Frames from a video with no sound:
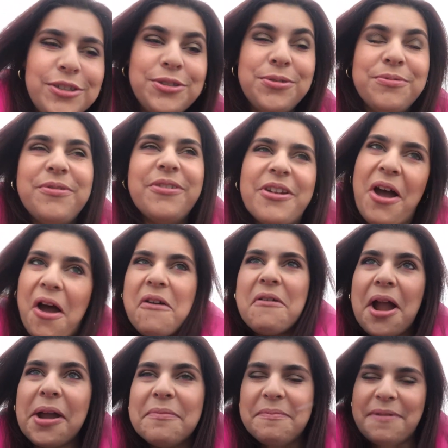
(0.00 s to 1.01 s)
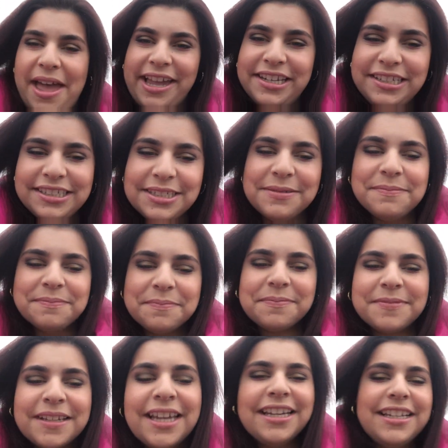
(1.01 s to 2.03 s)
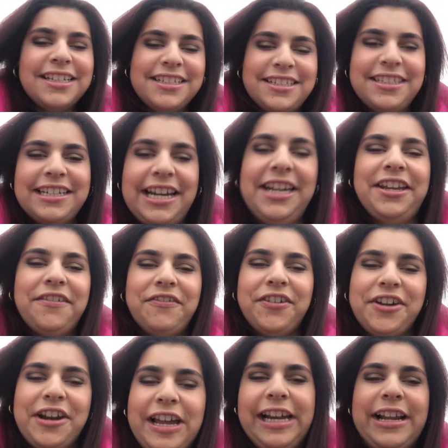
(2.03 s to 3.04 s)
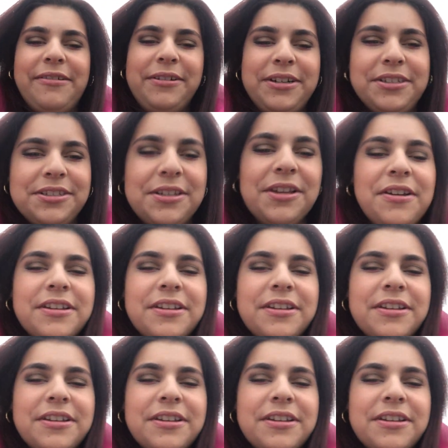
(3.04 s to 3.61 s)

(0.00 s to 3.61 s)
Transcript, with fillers: do not recommend standing for nine hours,